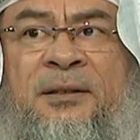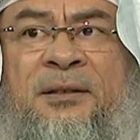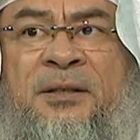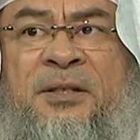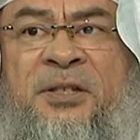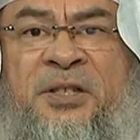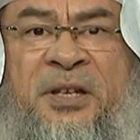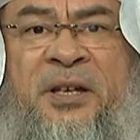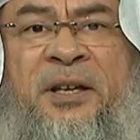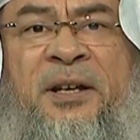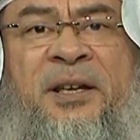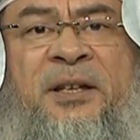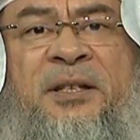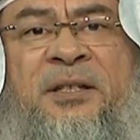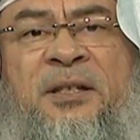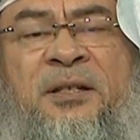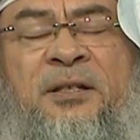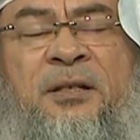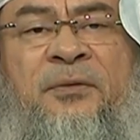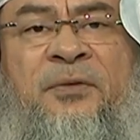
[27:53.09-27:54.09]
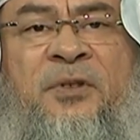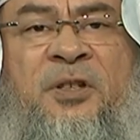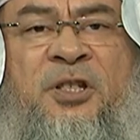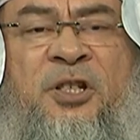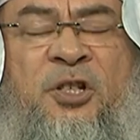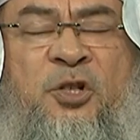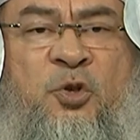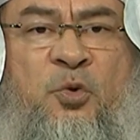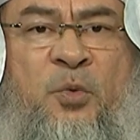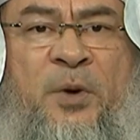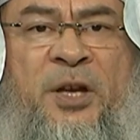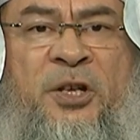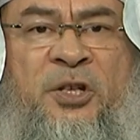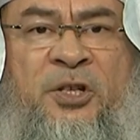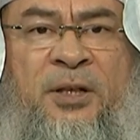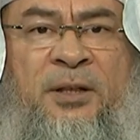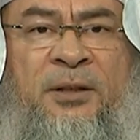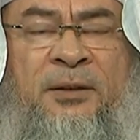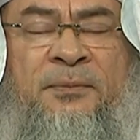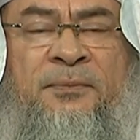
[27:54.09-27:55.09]
seriousness of the
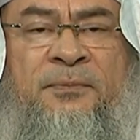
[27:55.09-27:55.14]
situation.